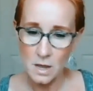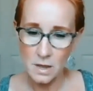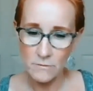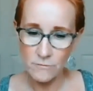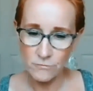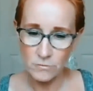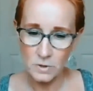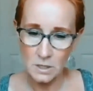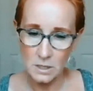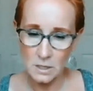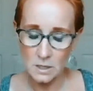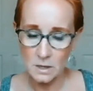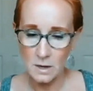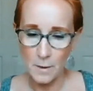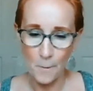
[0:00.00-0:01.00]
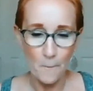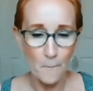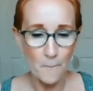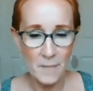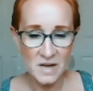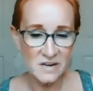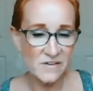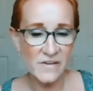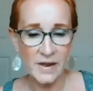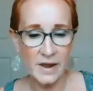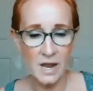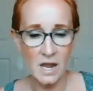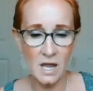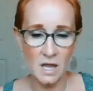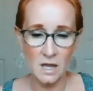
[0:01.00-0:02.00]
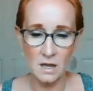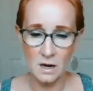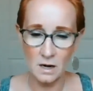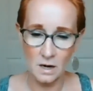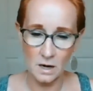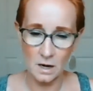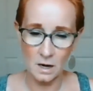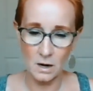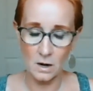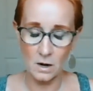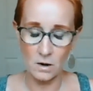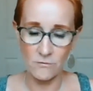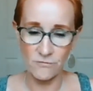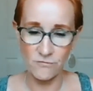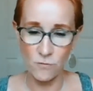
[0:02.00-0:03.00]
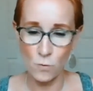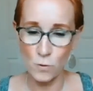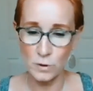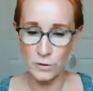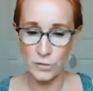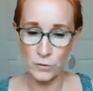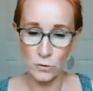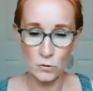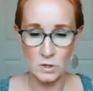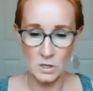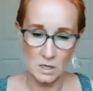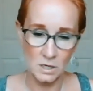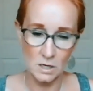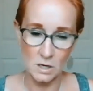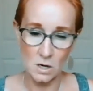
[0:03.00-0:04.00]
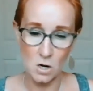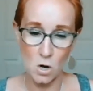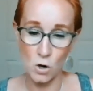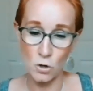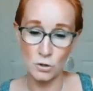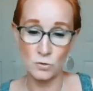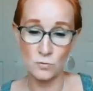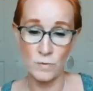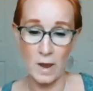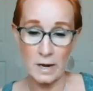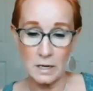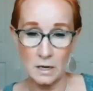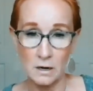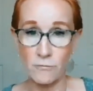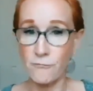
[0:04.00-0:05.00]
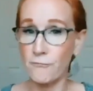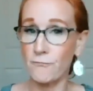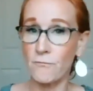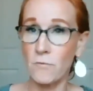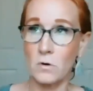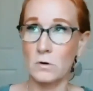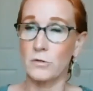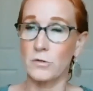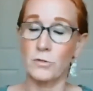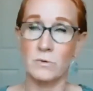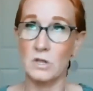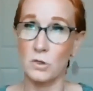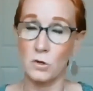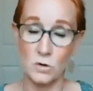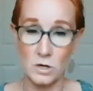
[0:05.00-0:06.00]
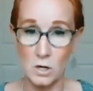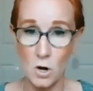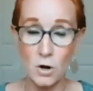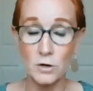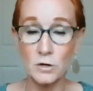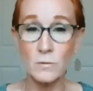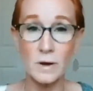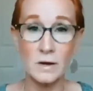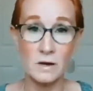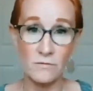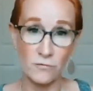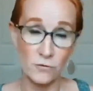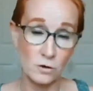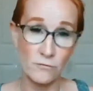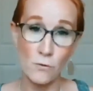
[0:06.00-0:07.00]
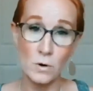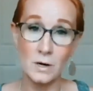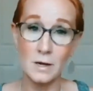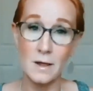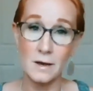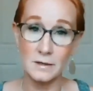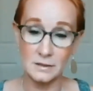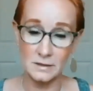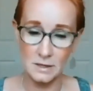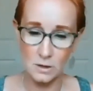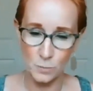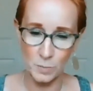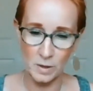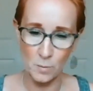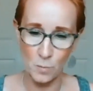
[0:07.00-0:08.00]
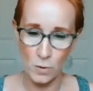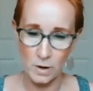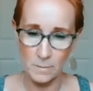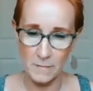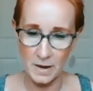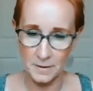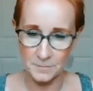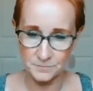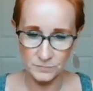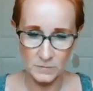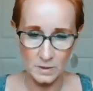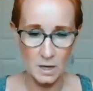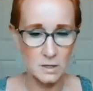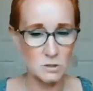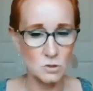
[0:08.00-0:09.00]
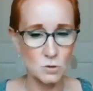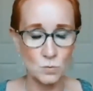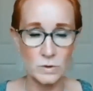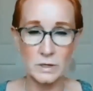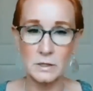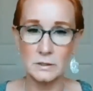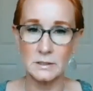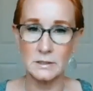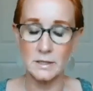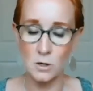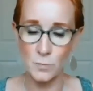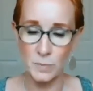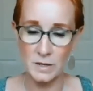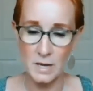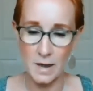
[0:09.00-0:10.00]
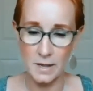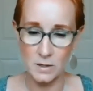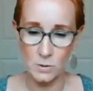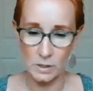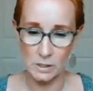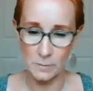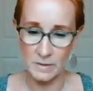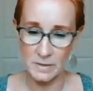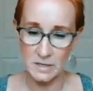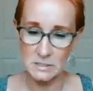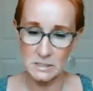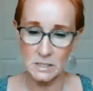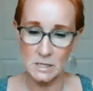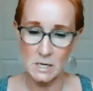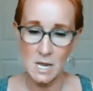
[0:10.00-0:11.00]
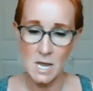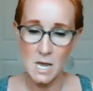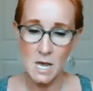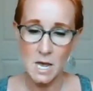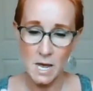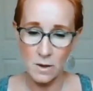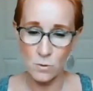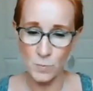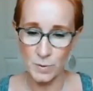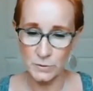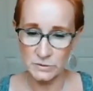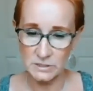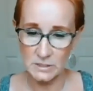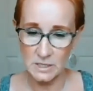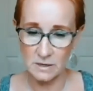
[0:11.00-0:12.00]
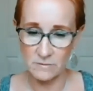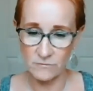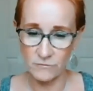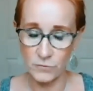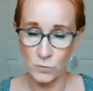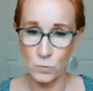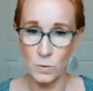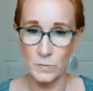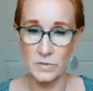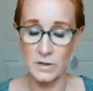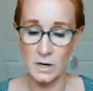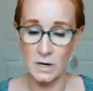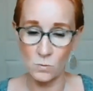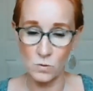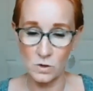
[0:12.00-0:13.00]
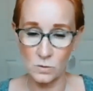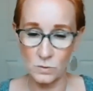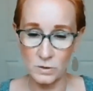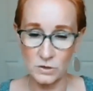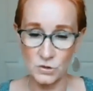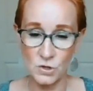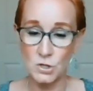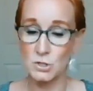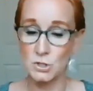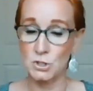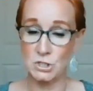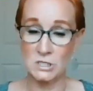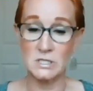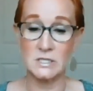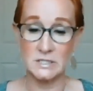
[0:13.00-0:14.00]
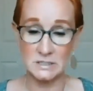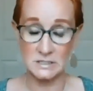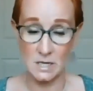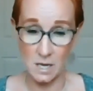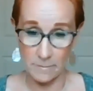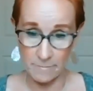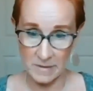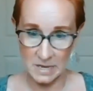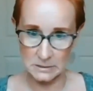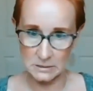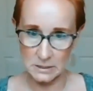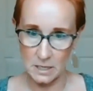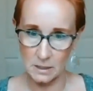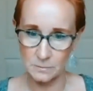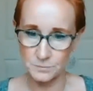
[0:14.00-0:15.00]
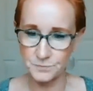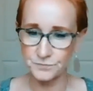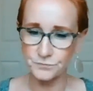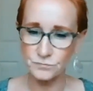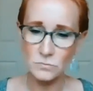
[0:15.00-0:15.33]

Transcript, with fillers: Every Monday at 4:30. Are you ready? Or 3:30. Are you ready for your four o'clock therapy appointment? I do weekly therapy. Highly recommend it. I will post the name for the woman that I work with. She is amazing.